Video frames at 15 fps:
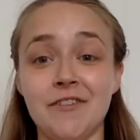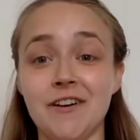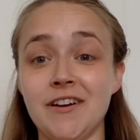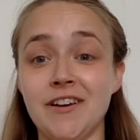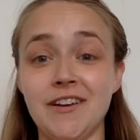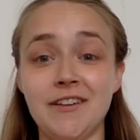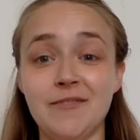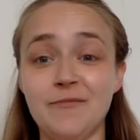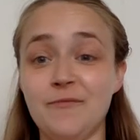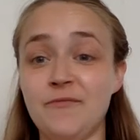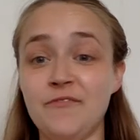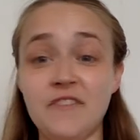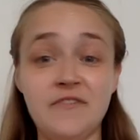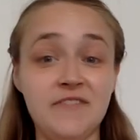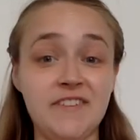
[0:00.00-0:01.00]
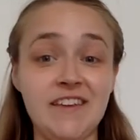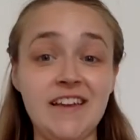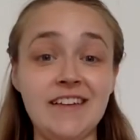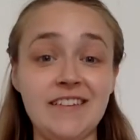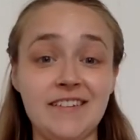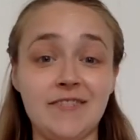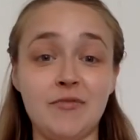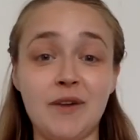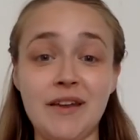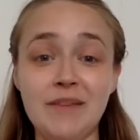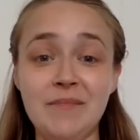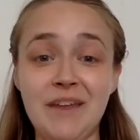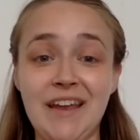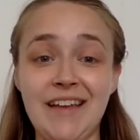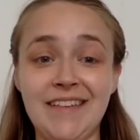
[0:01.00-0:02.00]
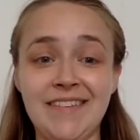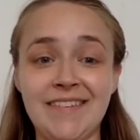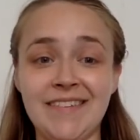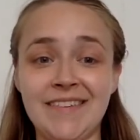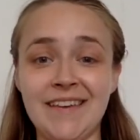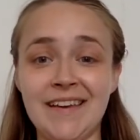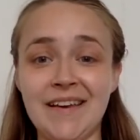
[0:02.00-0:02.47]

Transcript: for a good 15 to 20 minutes.